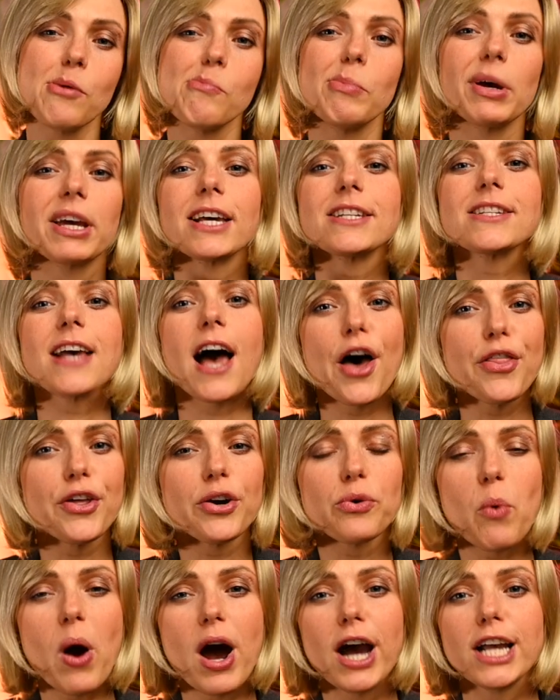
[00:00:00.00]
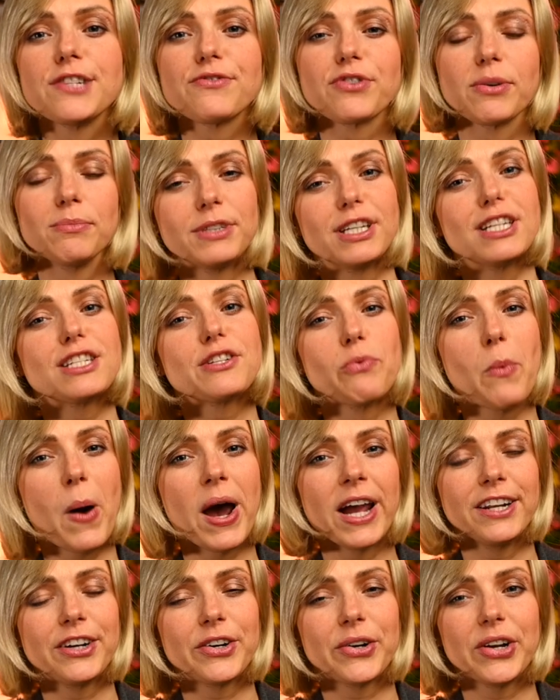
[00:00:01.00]
because other wines from this
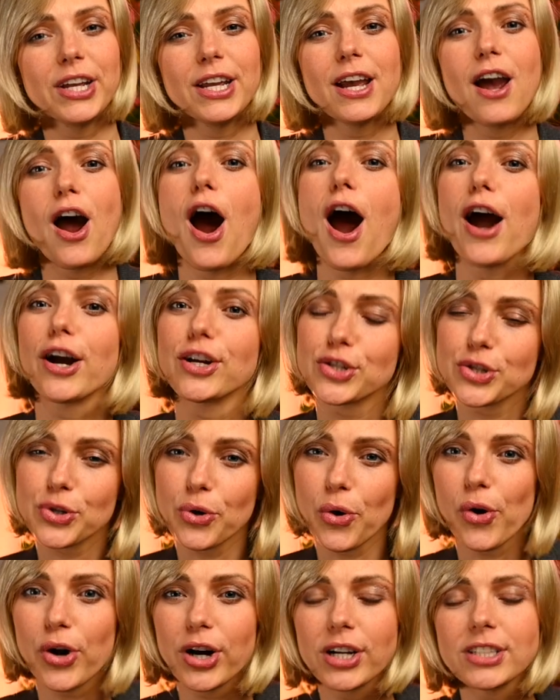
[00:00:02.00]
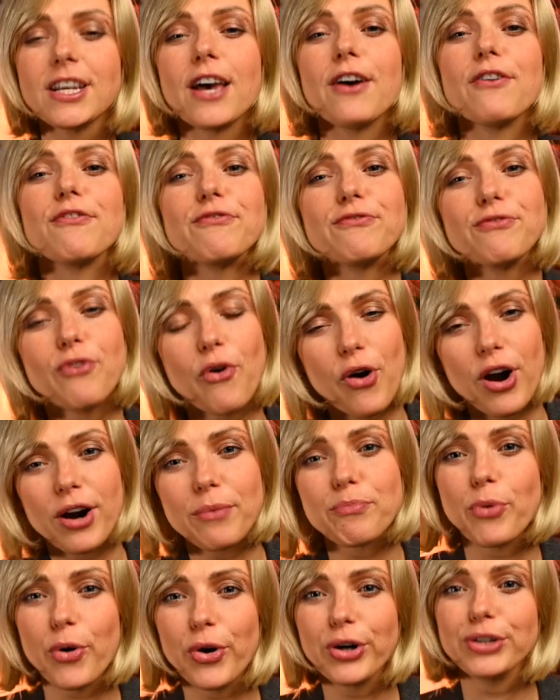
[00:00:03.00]
winery are scored
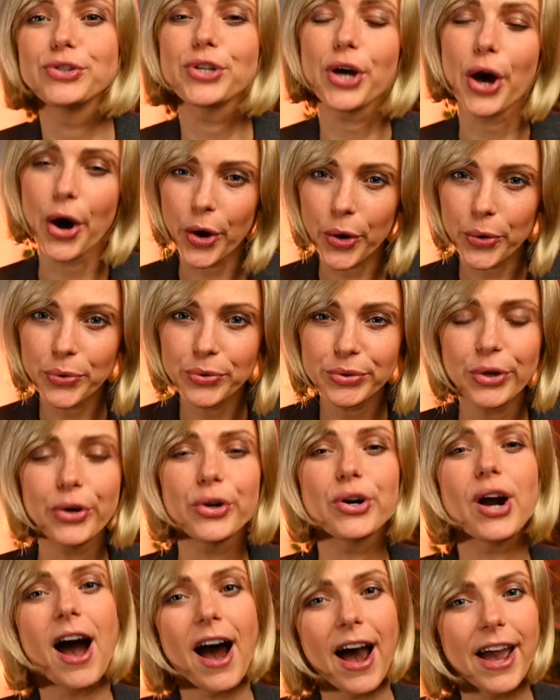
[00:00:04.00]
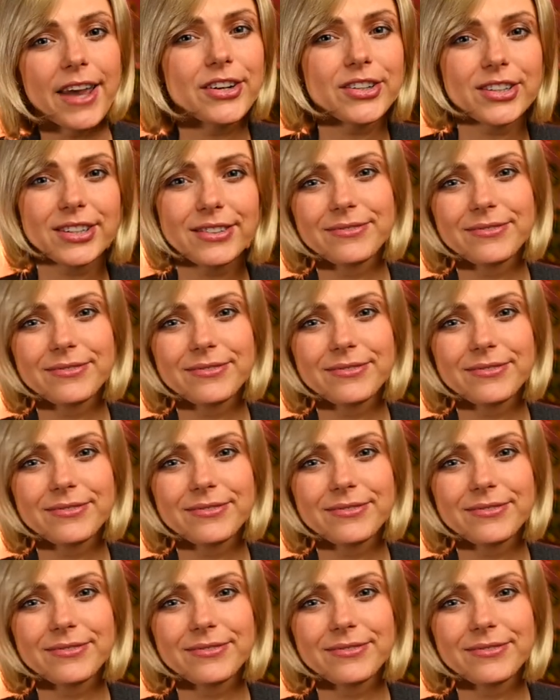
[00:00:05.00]
4.0 or higher.